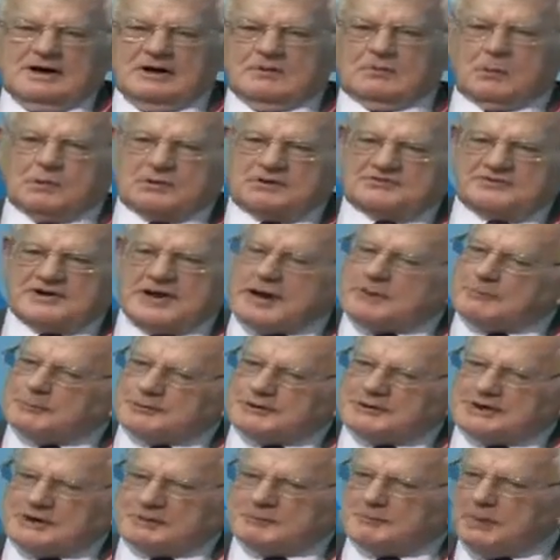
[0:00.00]
what has happened
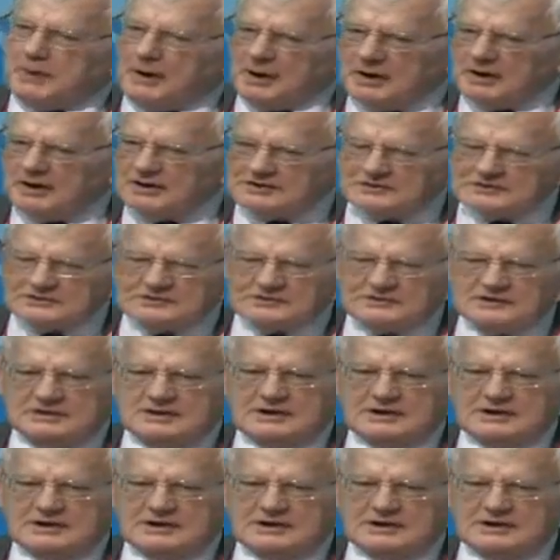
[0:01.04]
in the past,